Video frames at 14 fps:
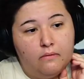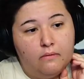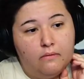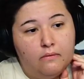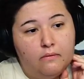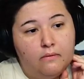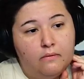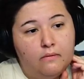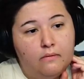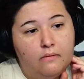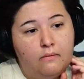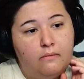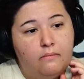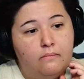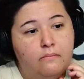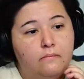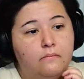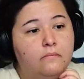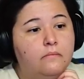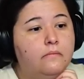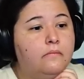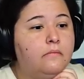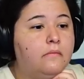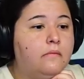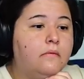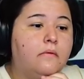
Nobody speaks.